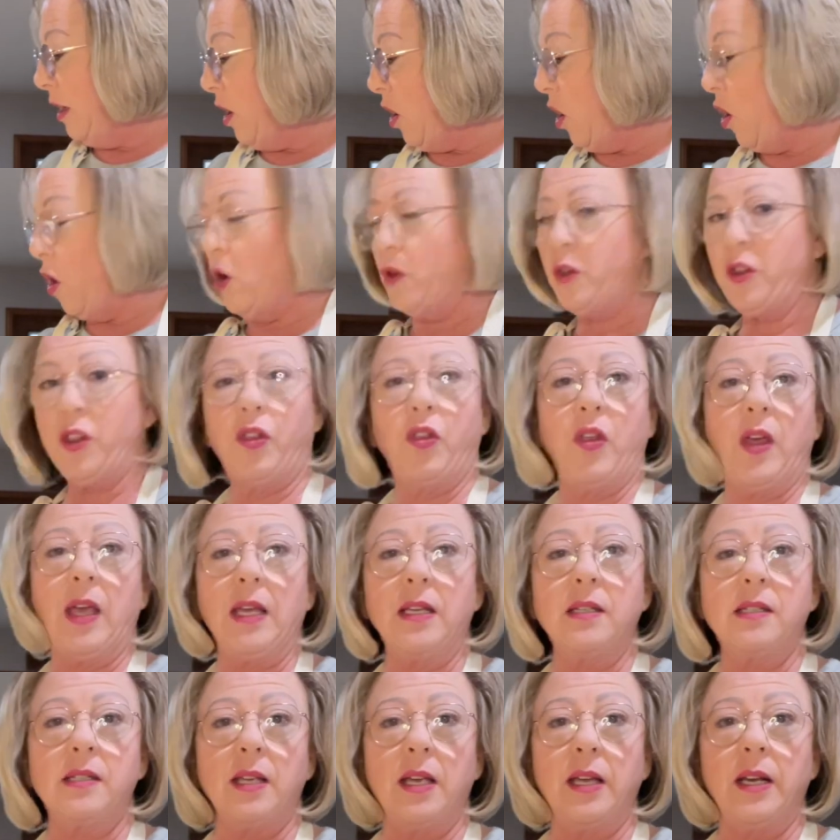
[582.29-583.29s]
all the
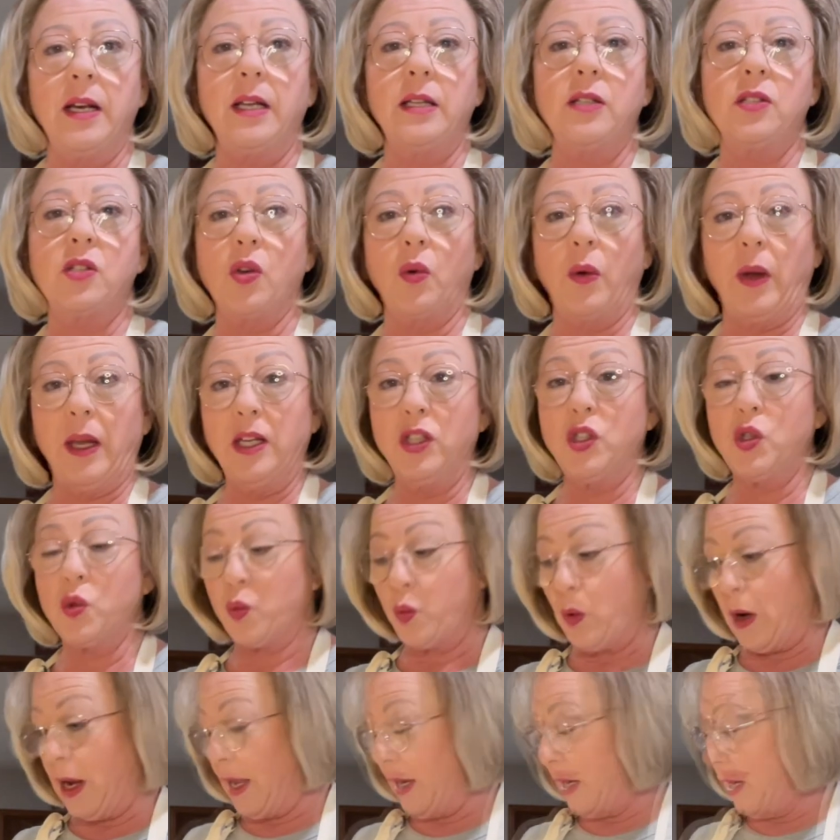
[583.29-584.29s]
things in it, so it's
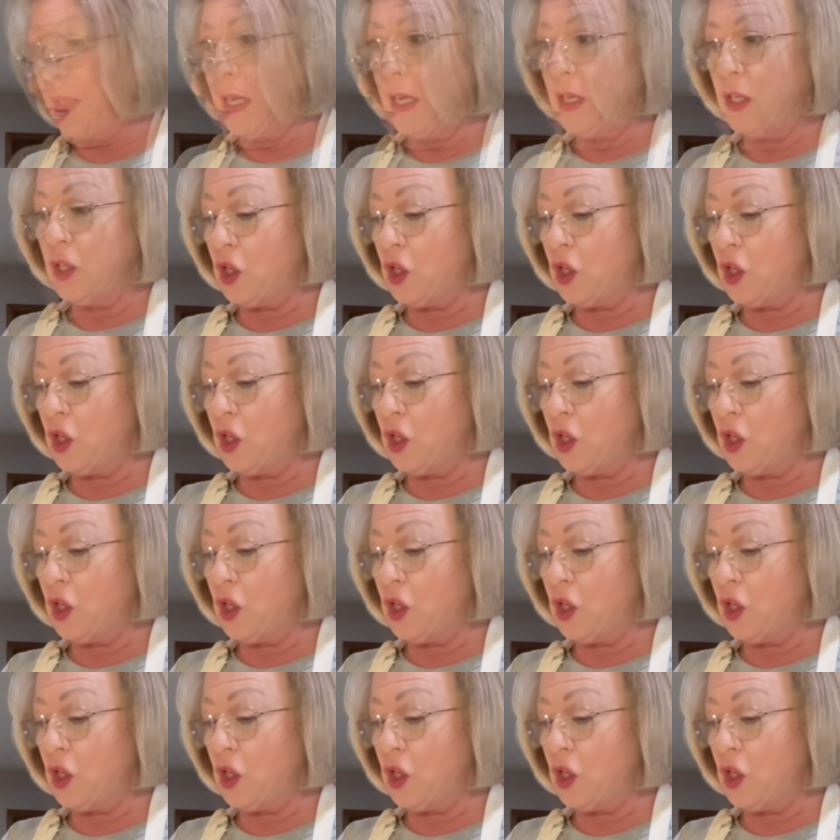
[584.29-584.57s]
ready.